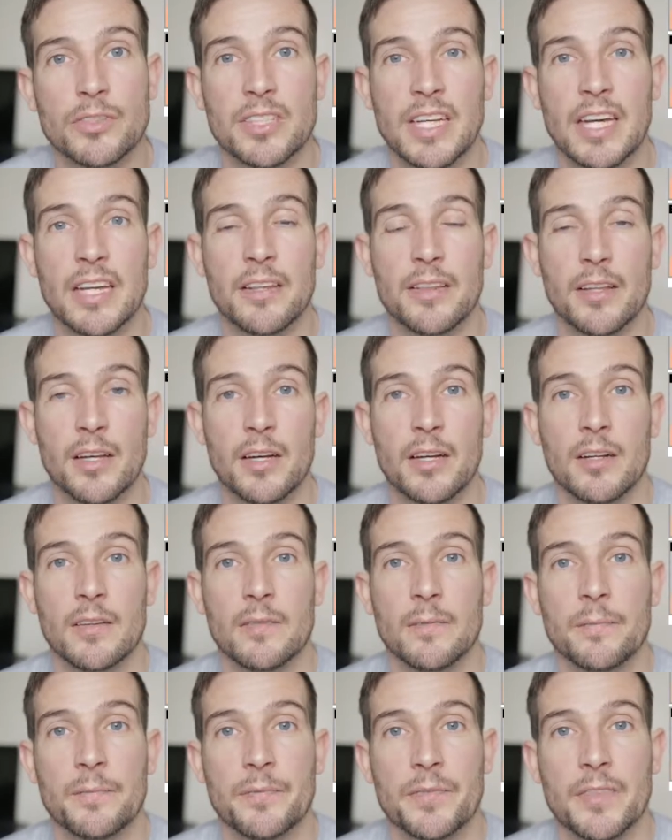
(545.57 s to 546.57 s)
together,
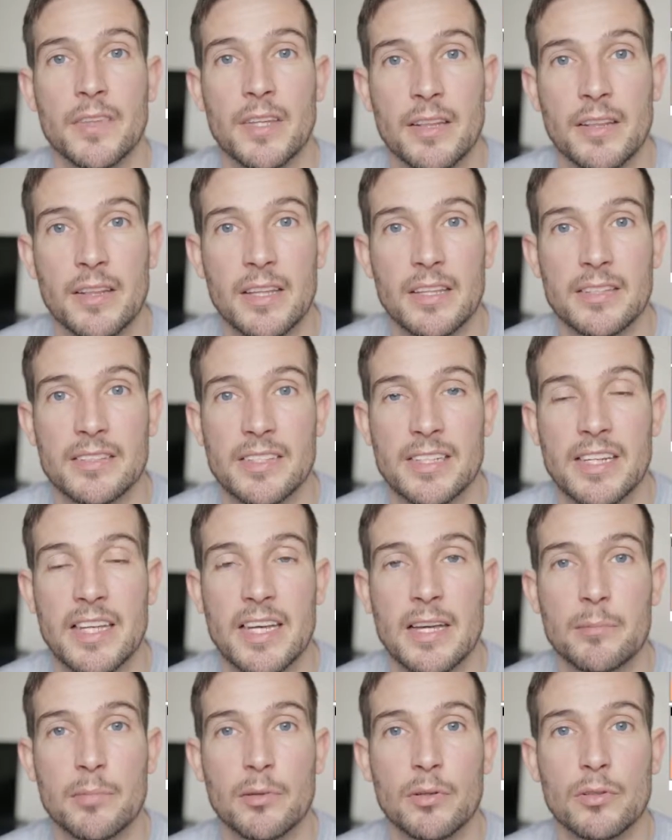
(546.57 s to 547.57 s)
this
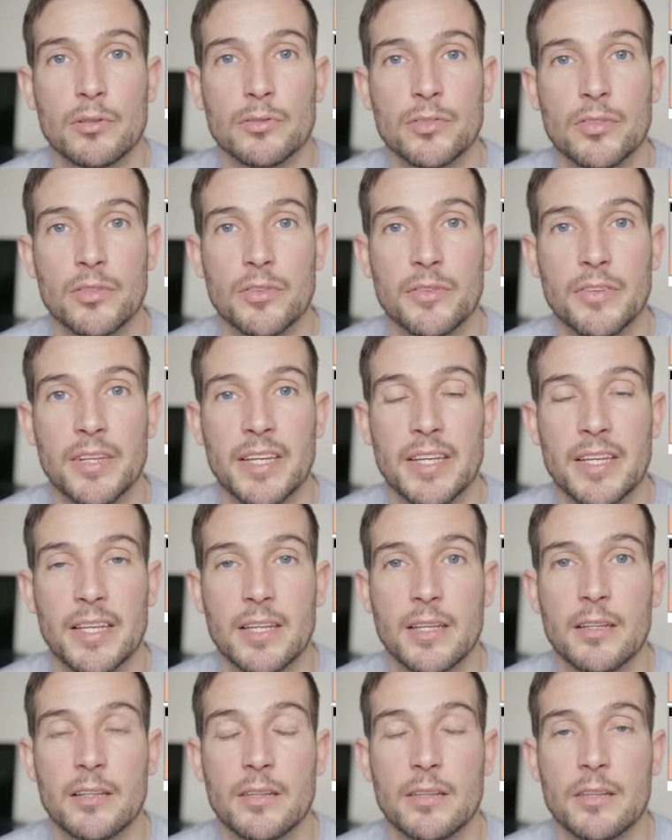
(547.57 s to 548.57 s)
enables the
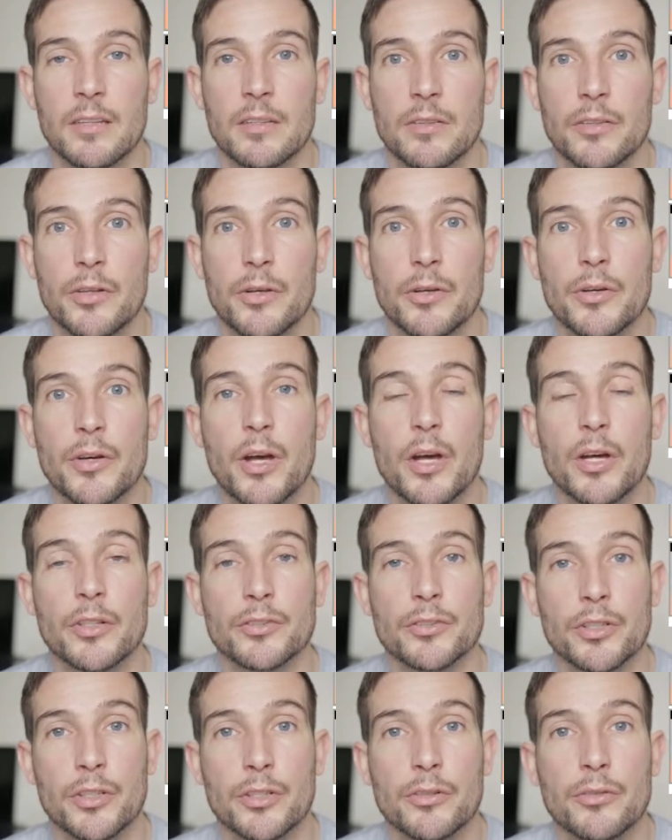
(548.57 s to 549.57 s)
new
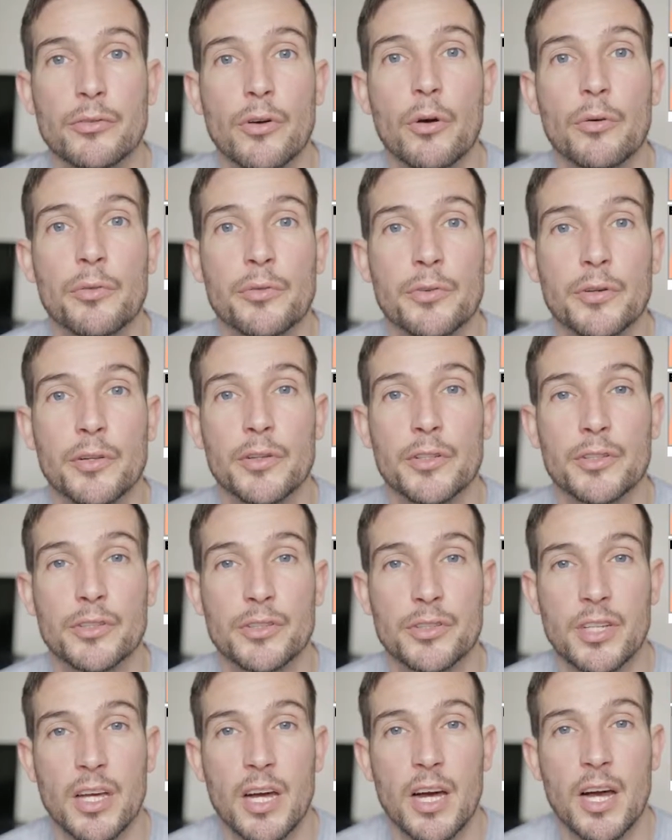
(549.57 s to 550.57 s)
hairs to grow through the
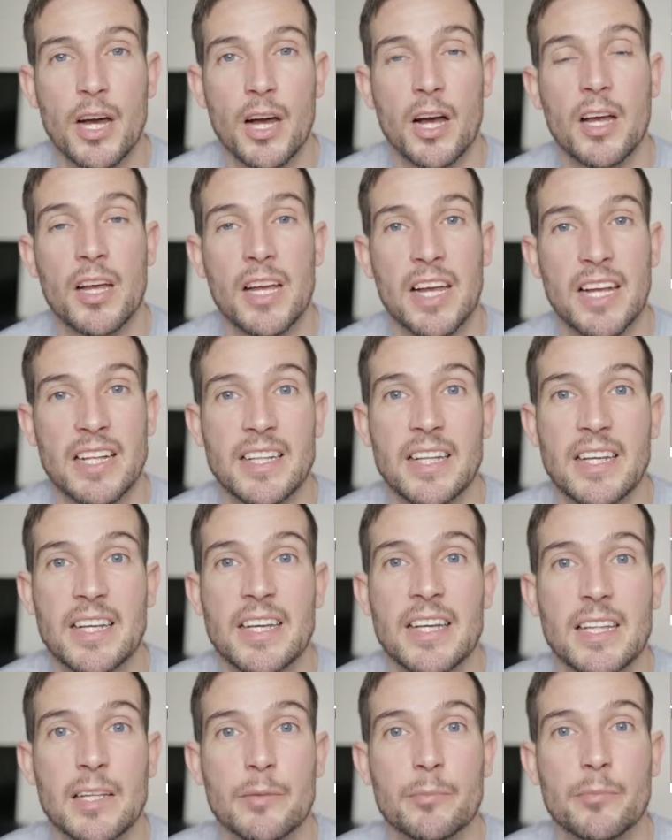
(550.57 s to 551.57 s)
scar in the
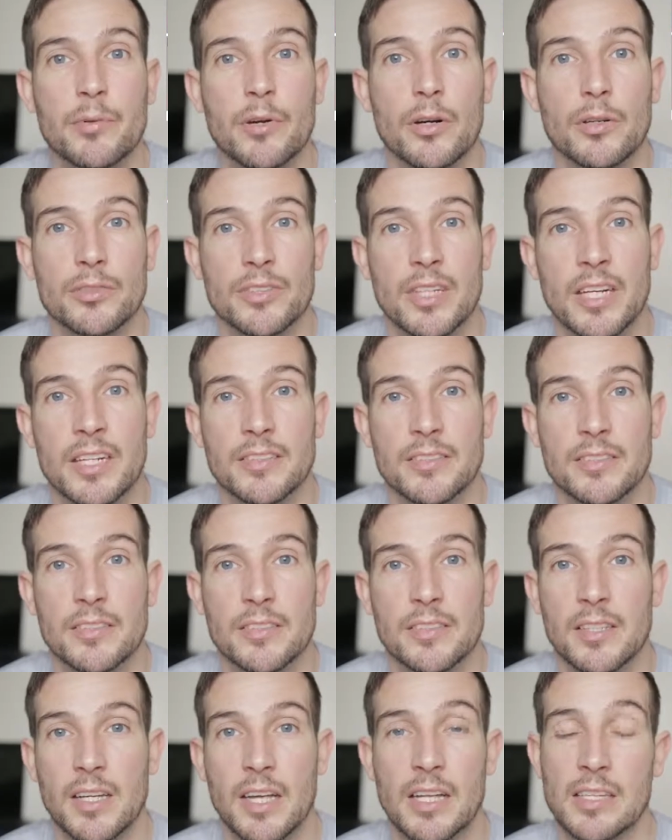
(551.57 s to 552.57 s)
healing process.
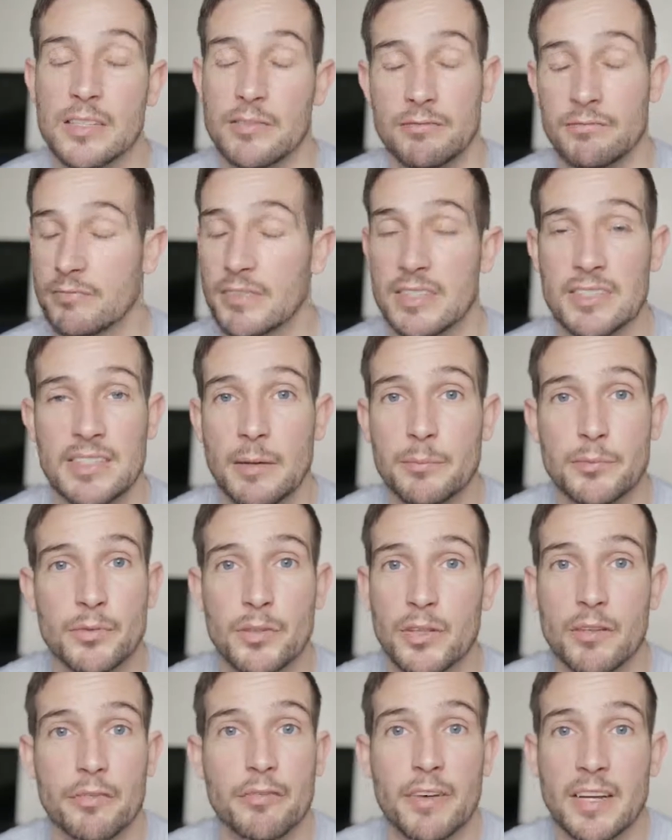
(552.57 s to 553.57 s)
It's
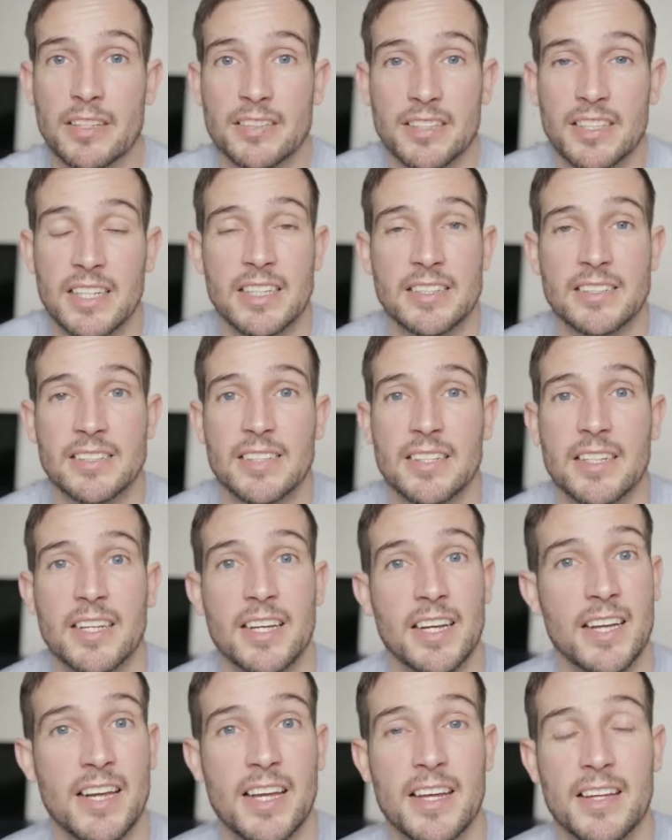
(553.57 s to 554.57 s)
absolutely fascinating,
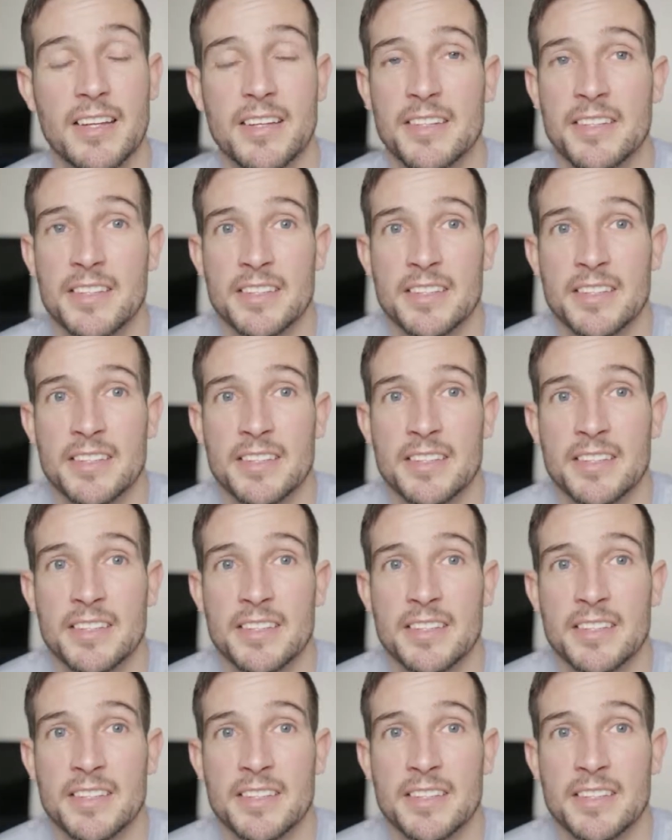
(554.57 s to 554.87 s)
isn't it?